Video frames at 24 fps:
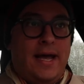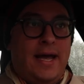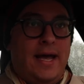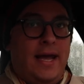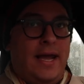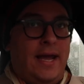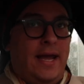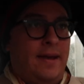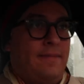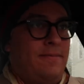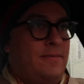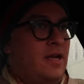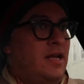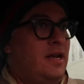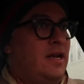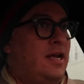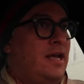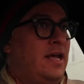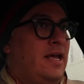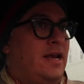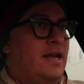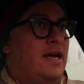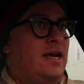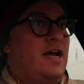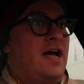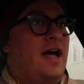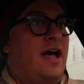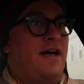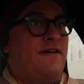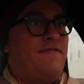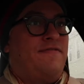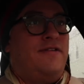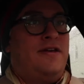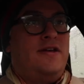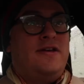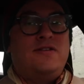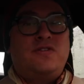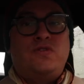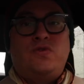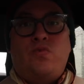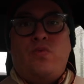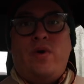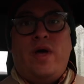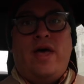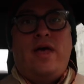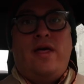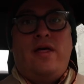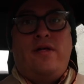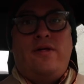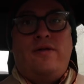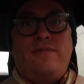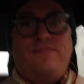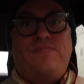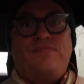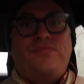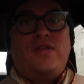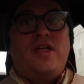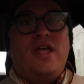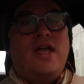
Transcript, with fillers: I am gonna get a coffee as well.